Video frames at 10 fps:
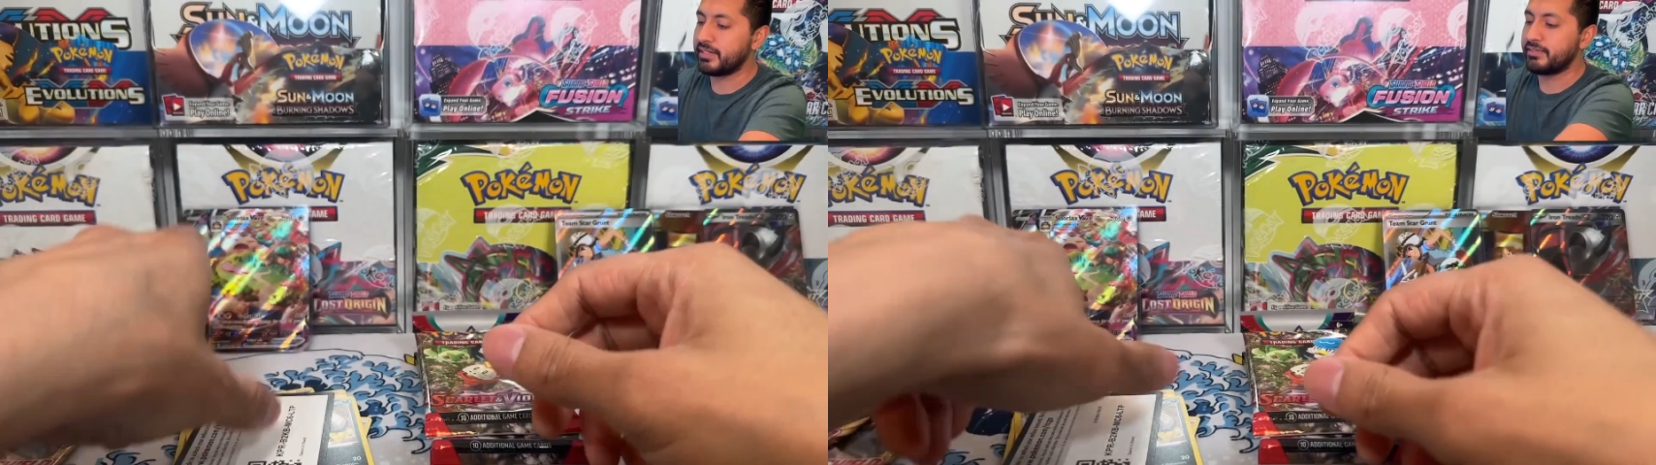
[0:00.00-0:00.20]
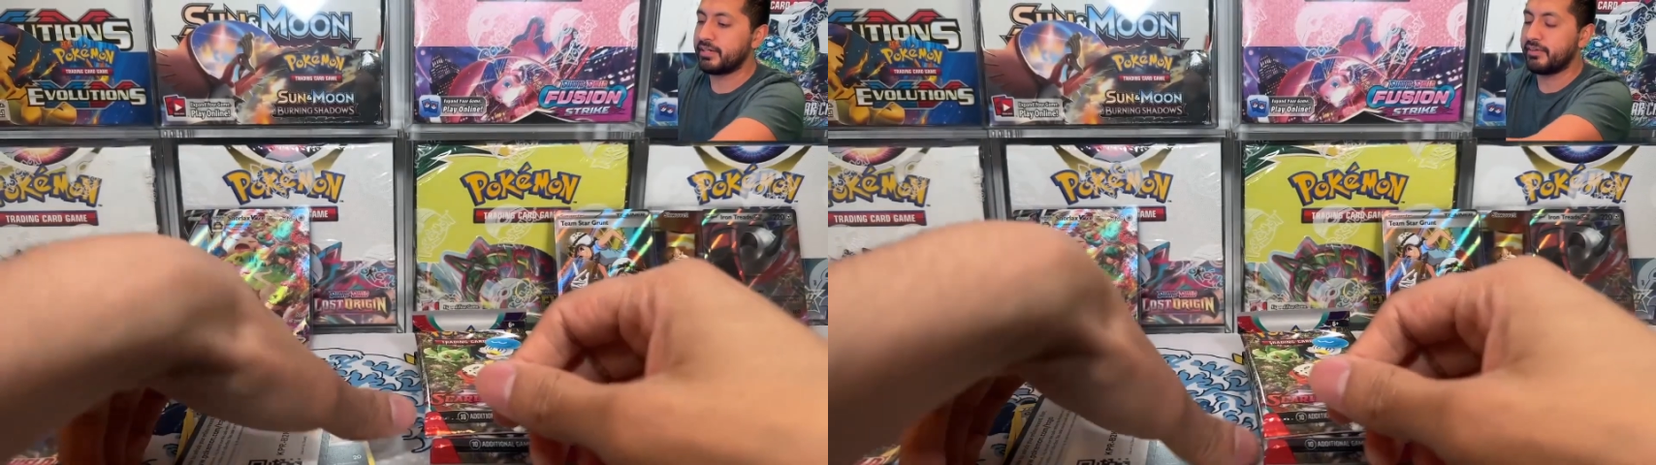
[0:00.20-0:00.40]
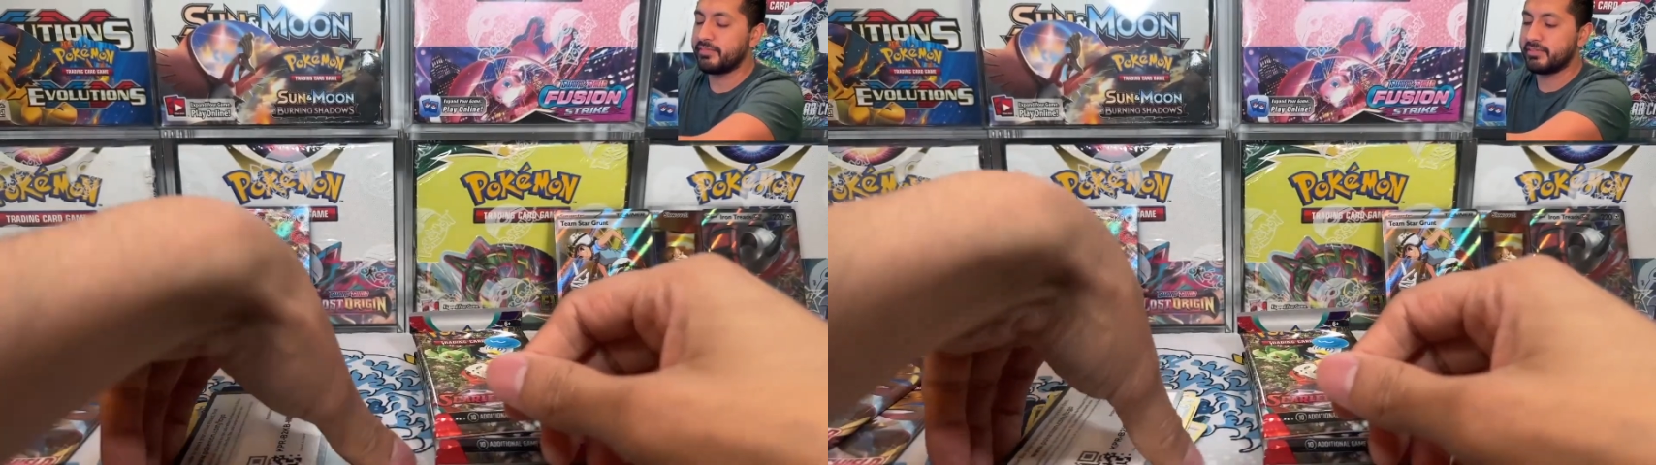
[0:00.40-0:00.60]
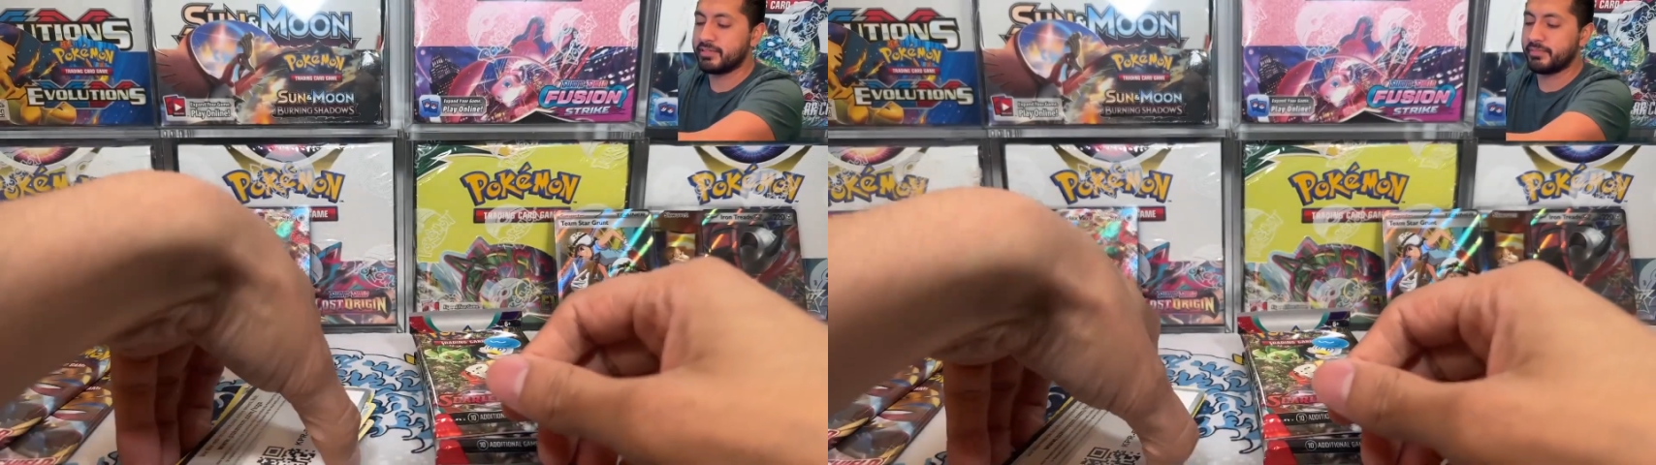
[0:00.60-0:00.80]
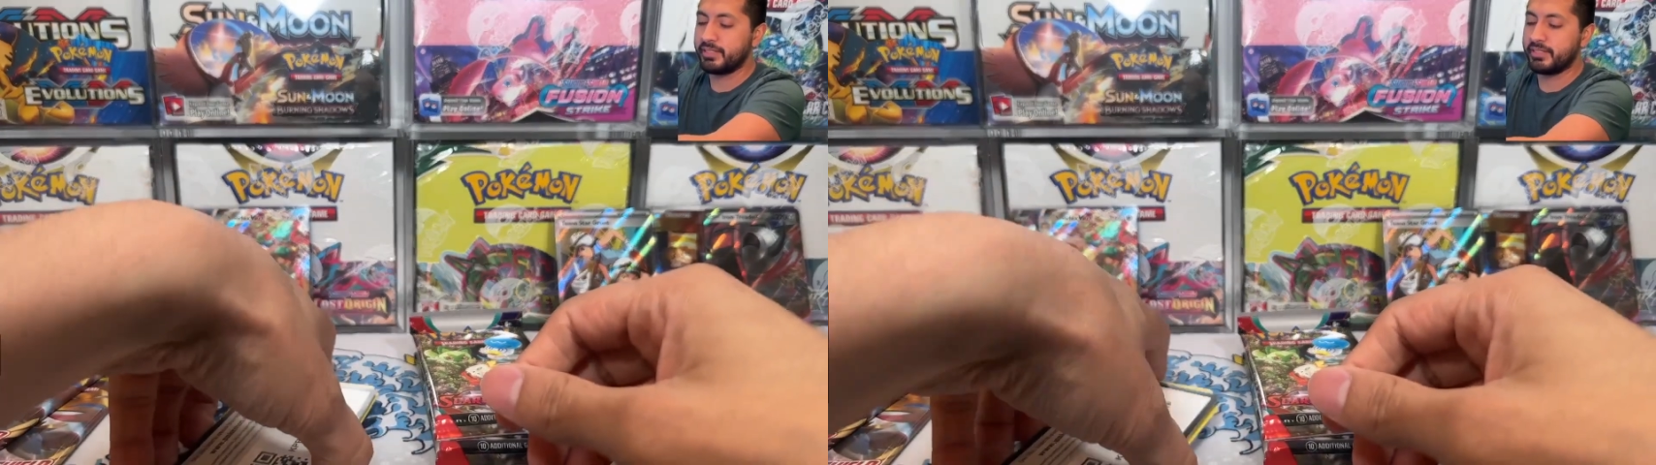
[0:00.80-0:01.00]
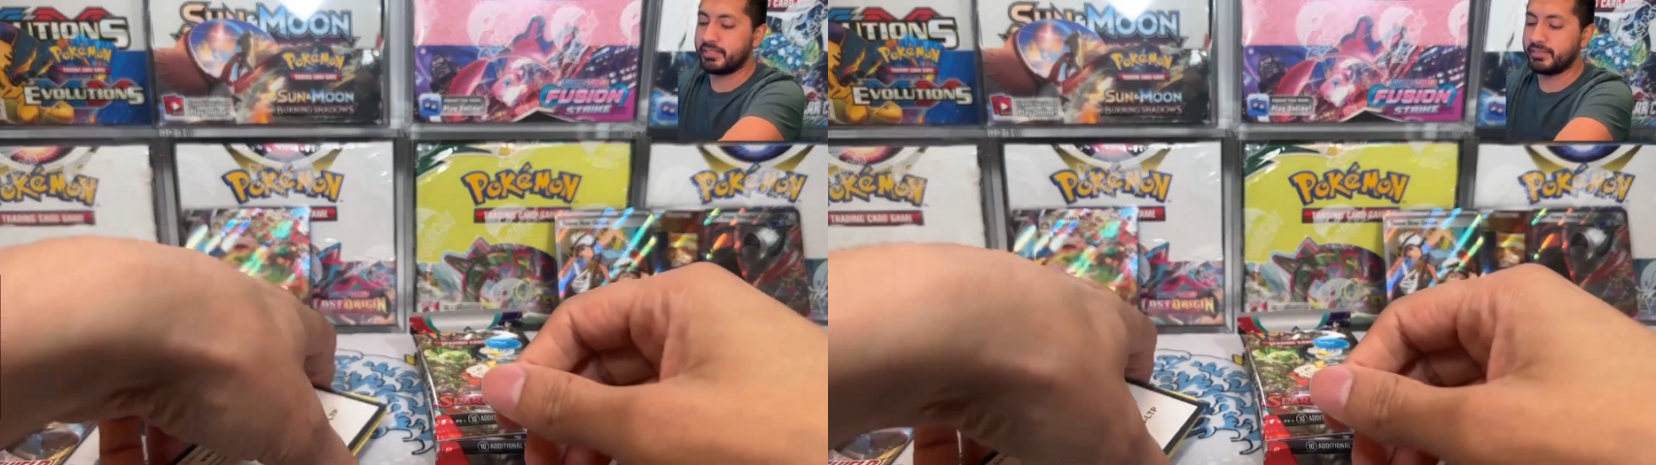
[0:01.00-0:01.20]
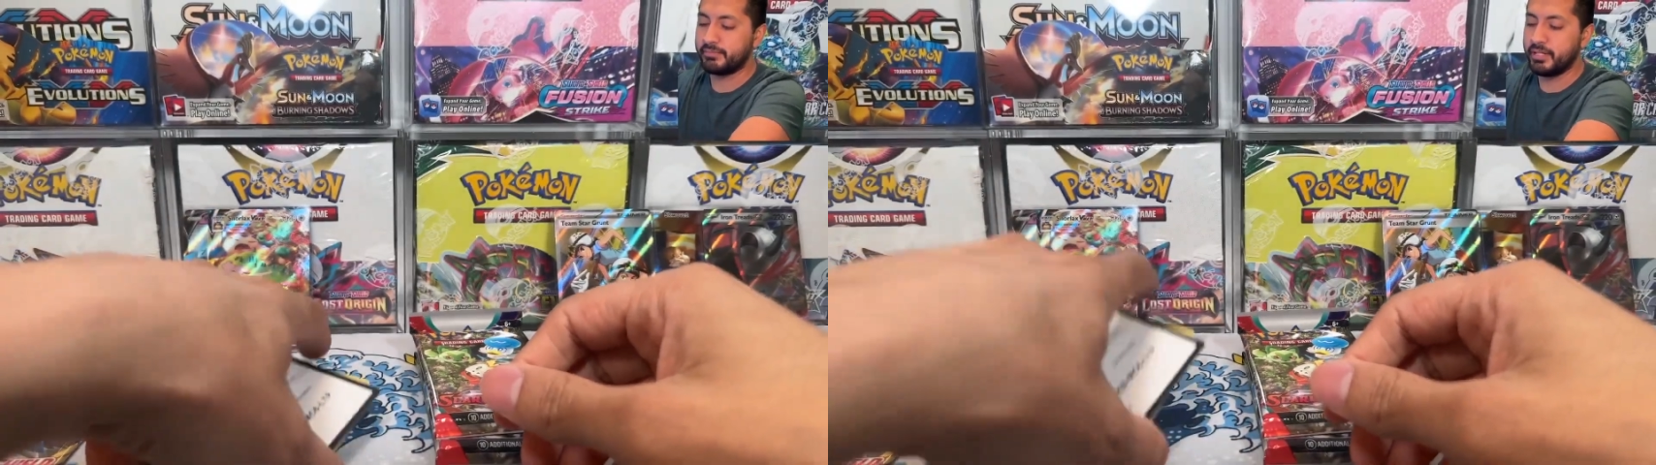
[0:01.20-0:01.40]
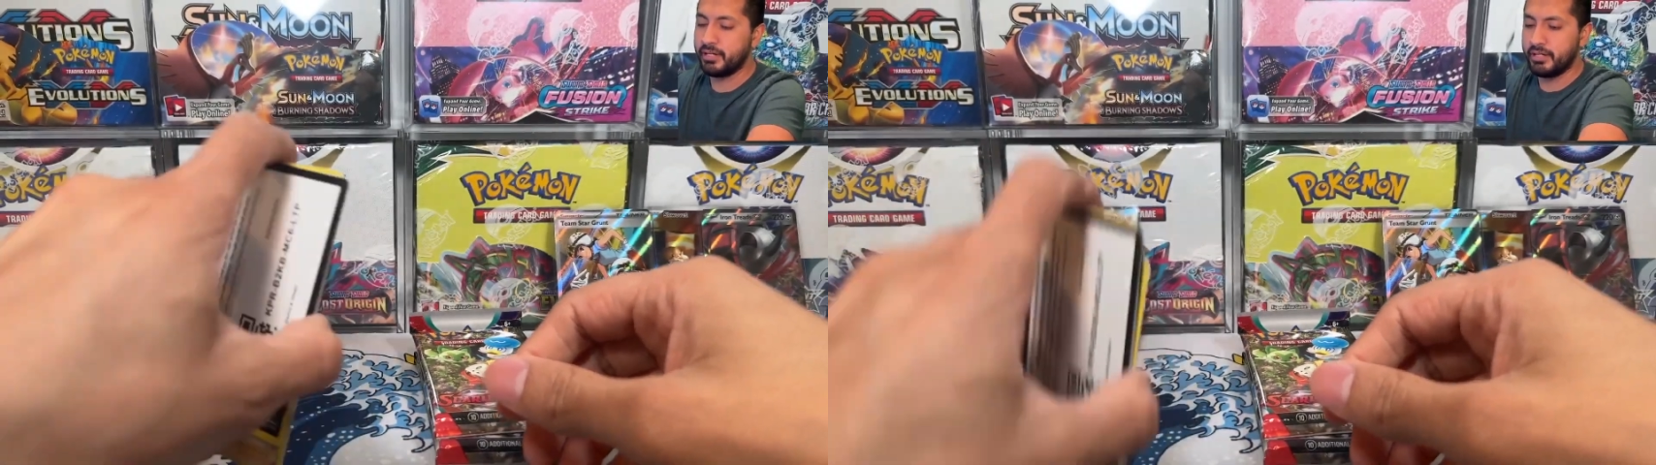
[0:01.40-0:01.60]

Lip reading: I do have some of the